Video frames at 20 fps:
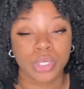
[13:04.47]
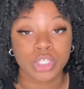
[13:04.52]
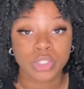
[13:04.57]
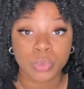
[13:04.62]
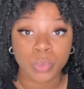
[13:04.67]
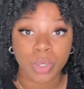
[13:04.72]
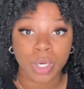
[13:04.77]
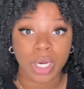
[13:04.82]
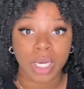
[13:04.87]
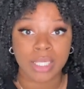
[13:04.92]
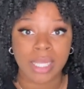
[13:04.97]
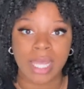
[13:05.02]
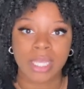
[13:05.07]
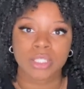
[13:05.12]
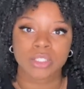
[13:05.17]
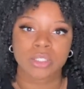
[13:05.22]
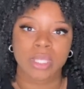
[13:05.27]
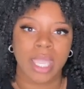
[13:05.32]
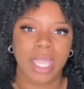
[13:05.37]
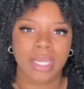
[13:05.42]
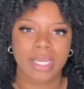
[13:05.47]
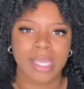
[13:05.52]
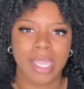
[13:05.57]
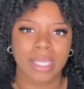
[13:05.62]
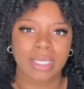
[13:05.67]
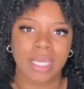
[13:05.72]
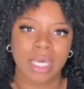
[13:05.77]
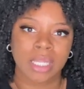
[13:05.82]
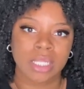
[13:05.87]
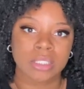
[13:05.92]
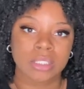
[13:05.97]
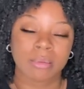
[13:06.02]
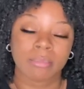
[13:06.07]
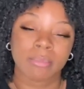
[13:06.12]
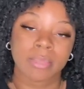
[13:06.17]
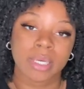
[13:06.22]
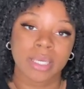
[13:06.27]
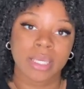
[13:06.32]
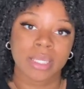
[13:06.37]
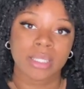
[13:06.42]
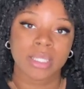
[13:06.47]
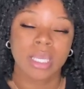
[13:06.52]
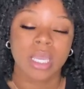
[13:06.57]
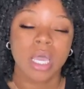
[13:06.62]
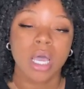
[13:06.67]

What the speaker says: were like $88 a month.